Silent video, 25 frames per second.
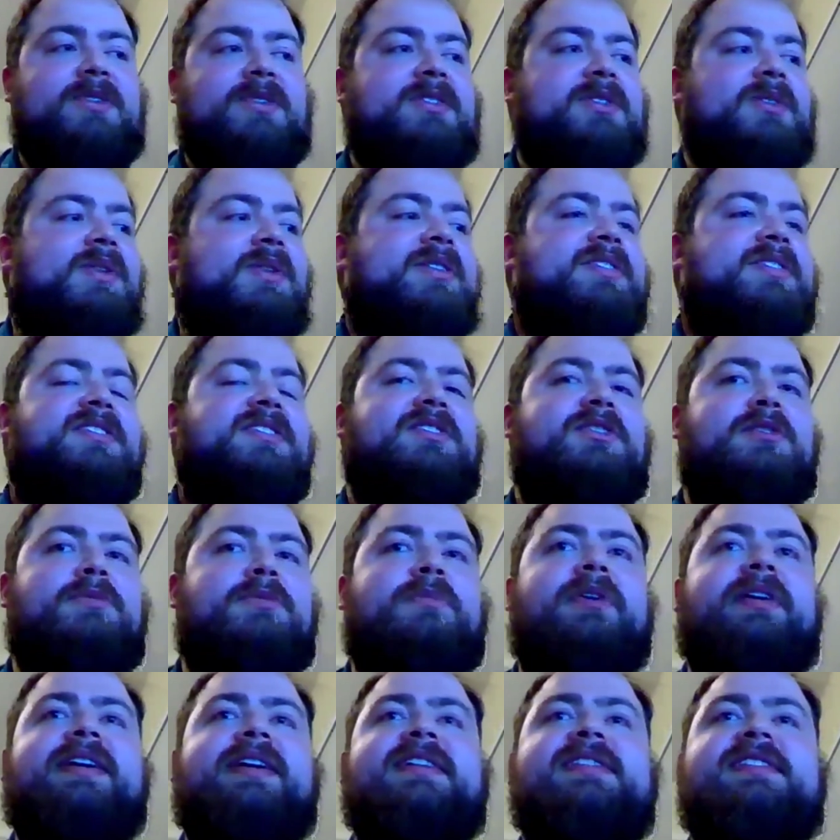So it's
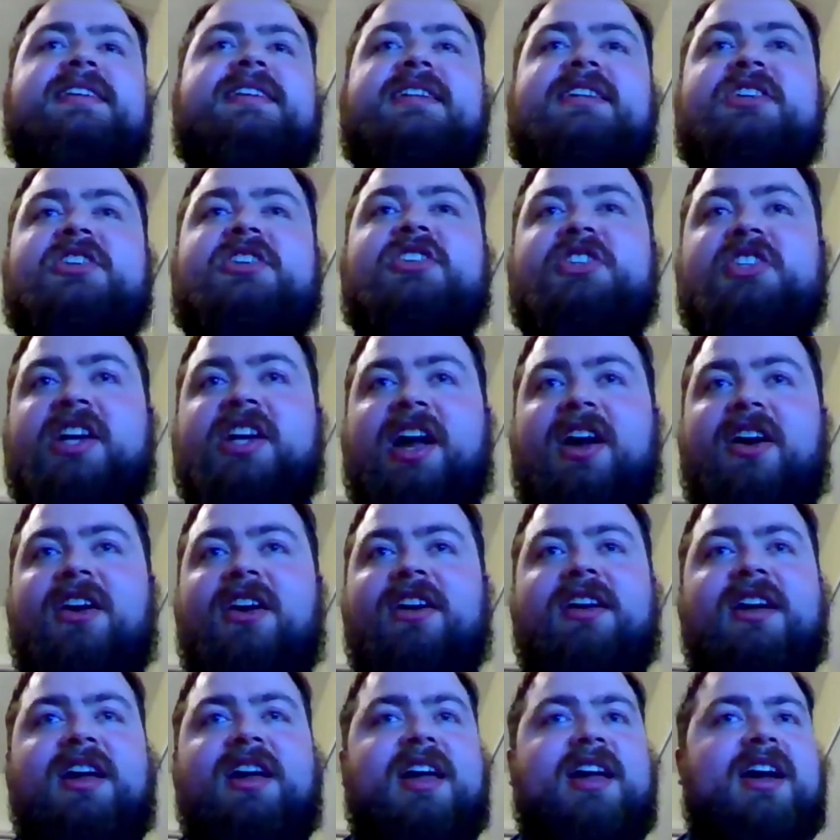super easy to
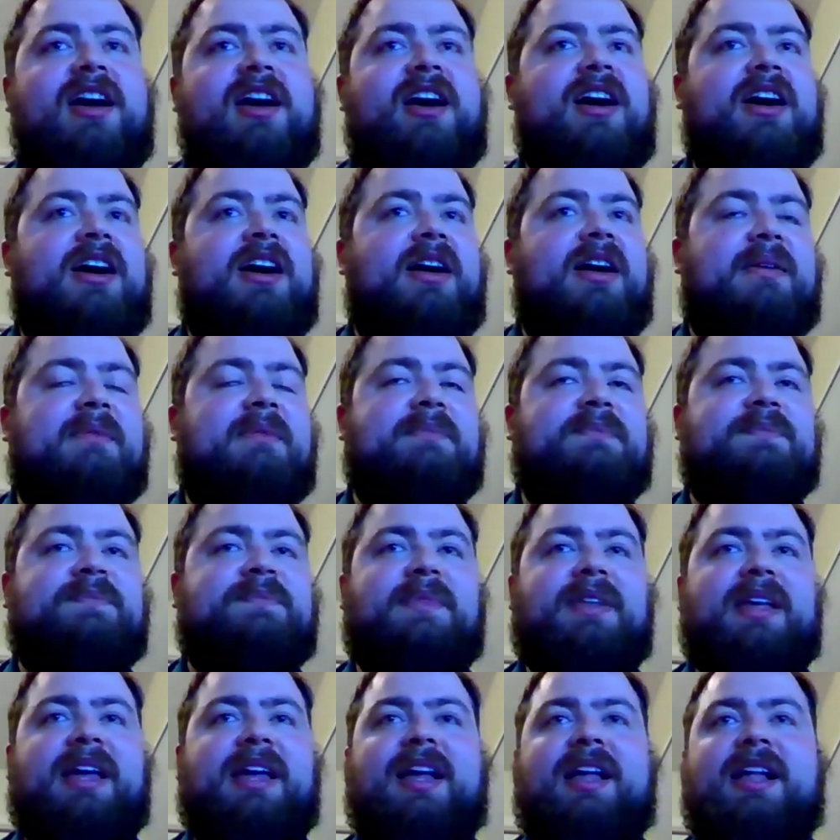share,
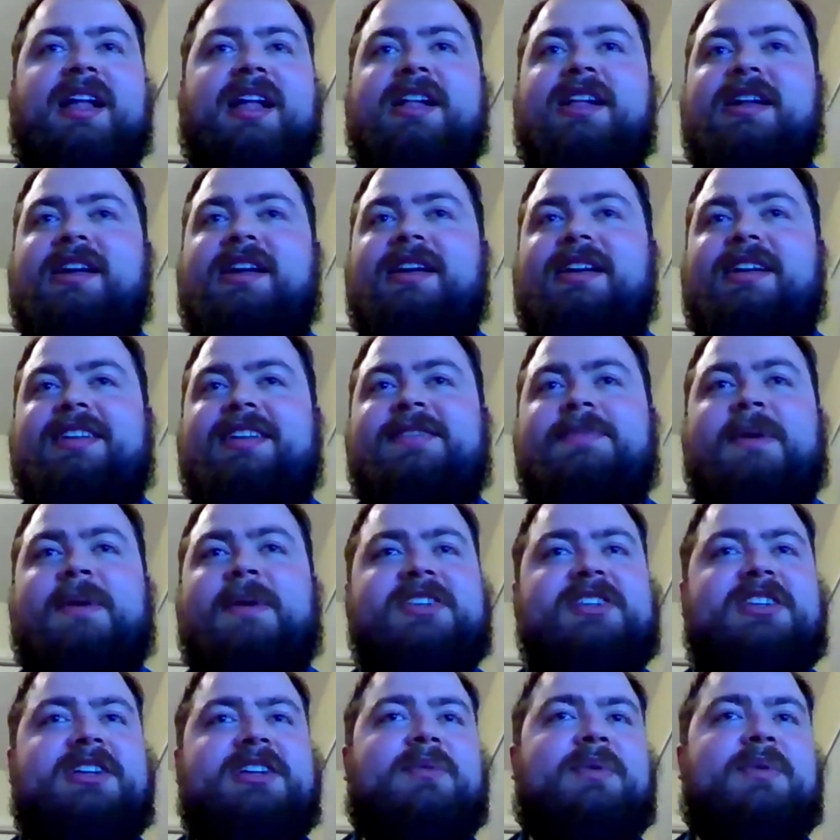and
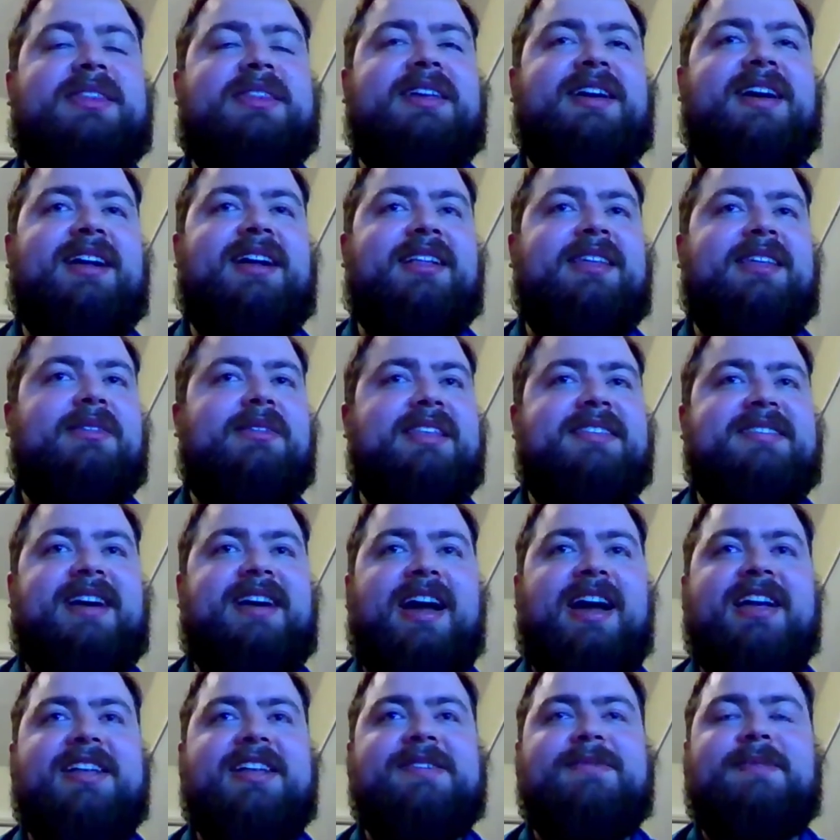especially with the kind of the
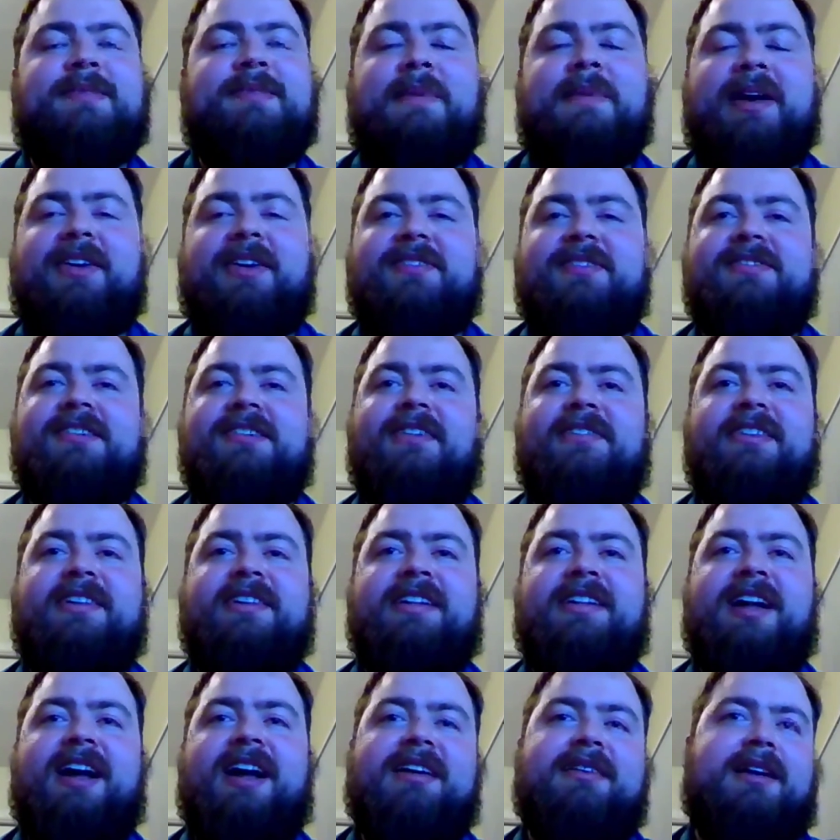tie-ins with Microsoft,
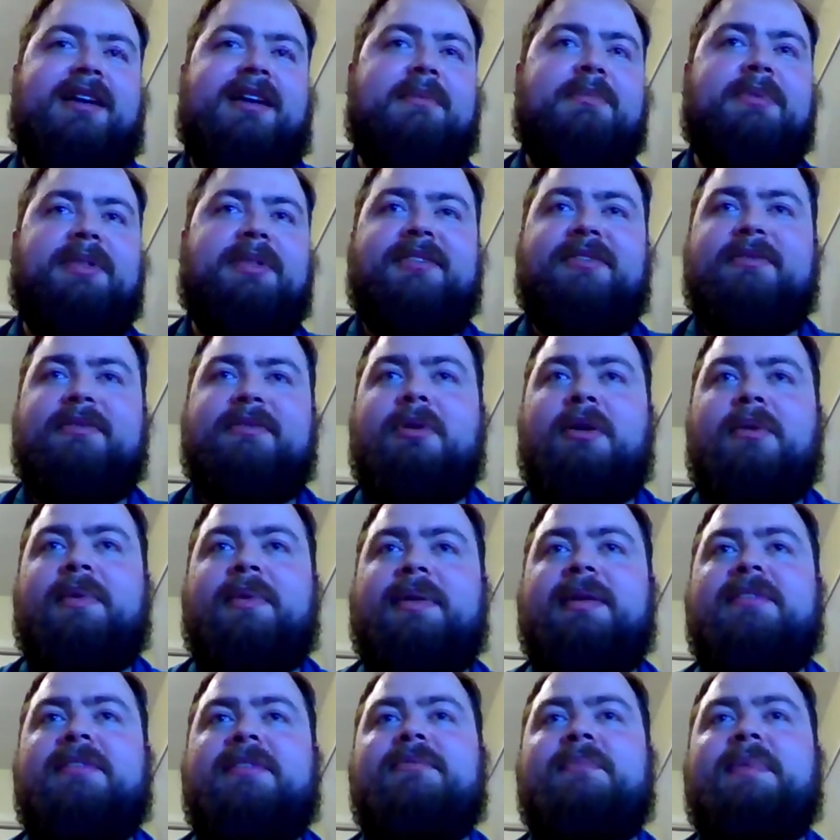I believe it
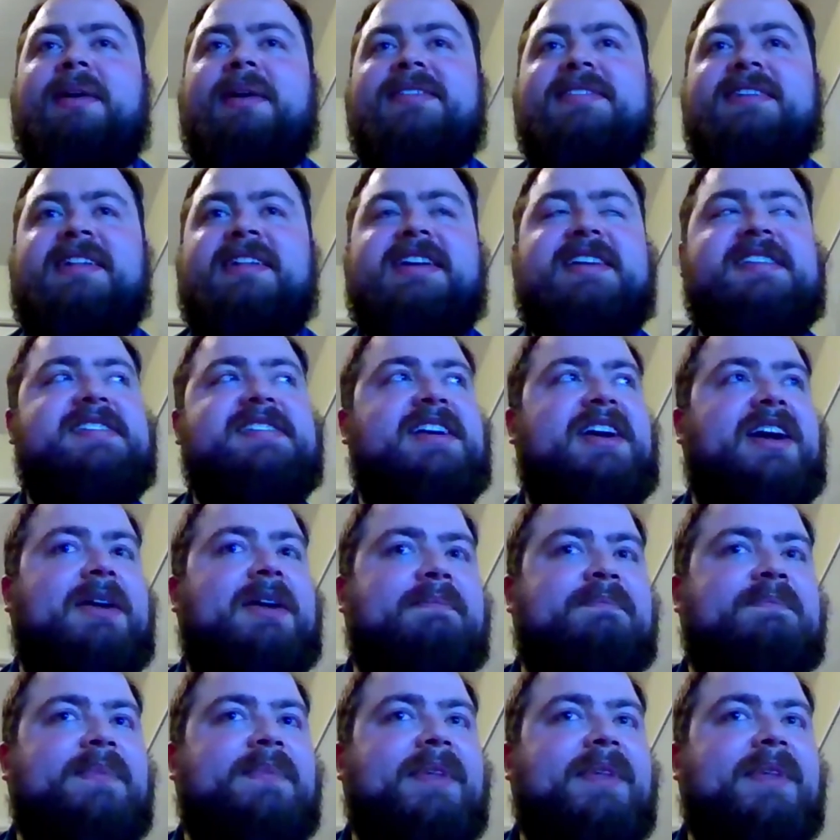probably even makes it easier.